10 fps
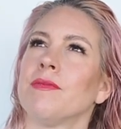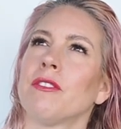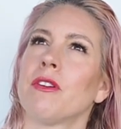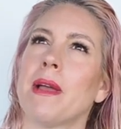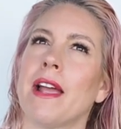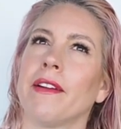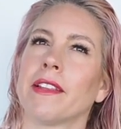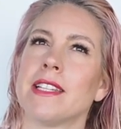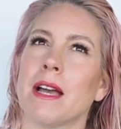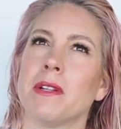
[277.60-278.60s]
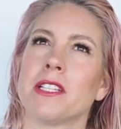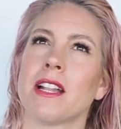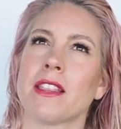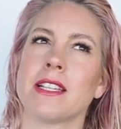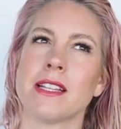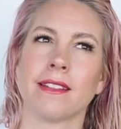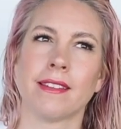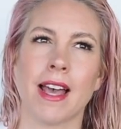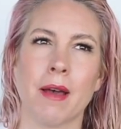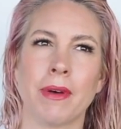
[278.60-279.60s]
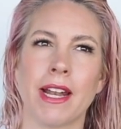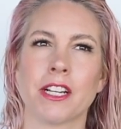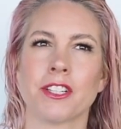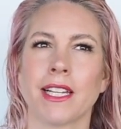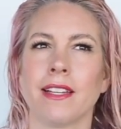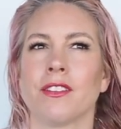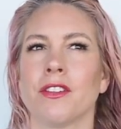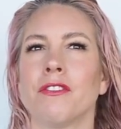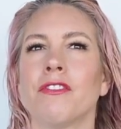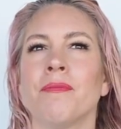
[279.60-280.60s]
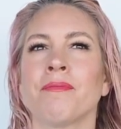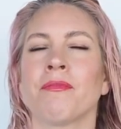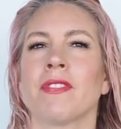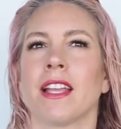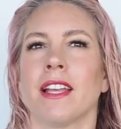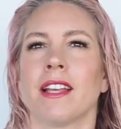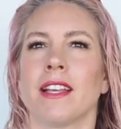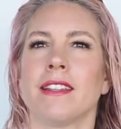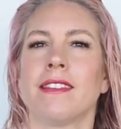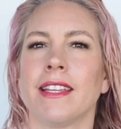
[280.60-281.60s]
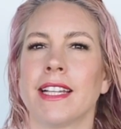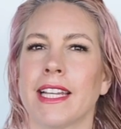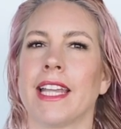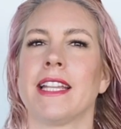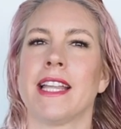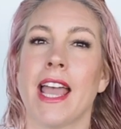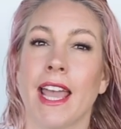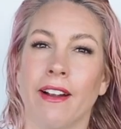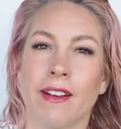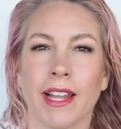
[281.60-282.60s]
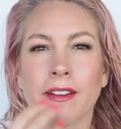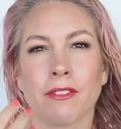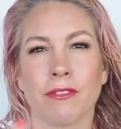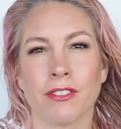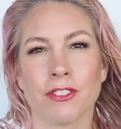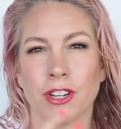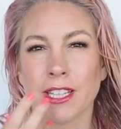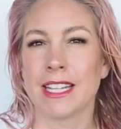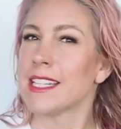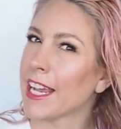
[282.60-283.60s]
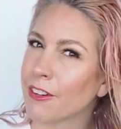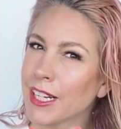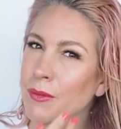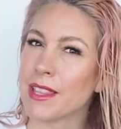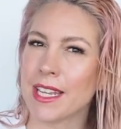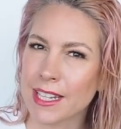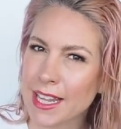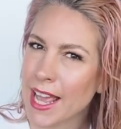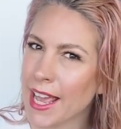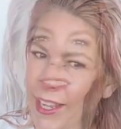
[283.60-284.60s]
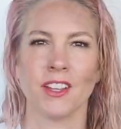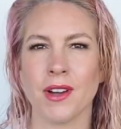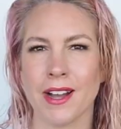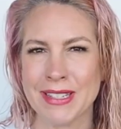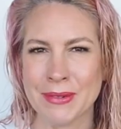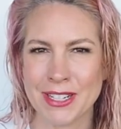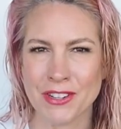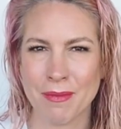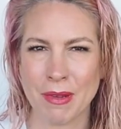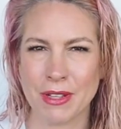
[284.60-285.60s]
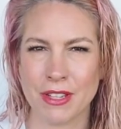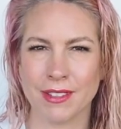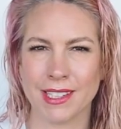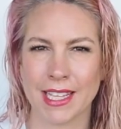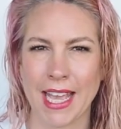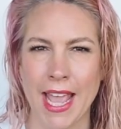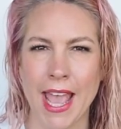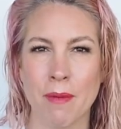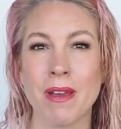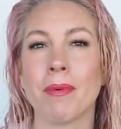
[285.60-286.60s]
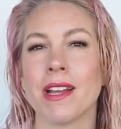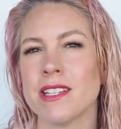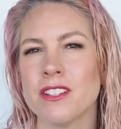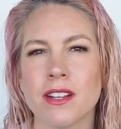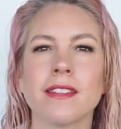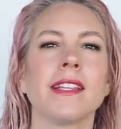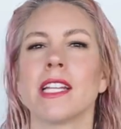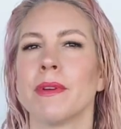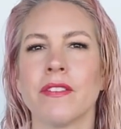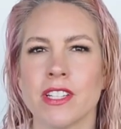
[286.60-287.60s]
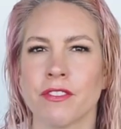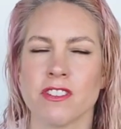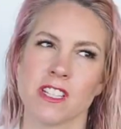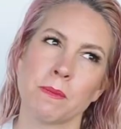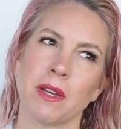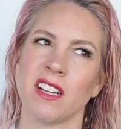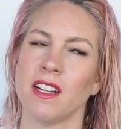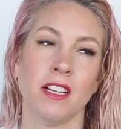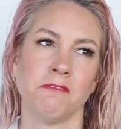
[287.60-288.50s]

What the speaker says: not repairing the damage, nothing does that, but actually sort of sealing in the hair and like restoring the integrity within the hair. After one treatment with using the K-HairPep, I did notice a little bit of a difference, but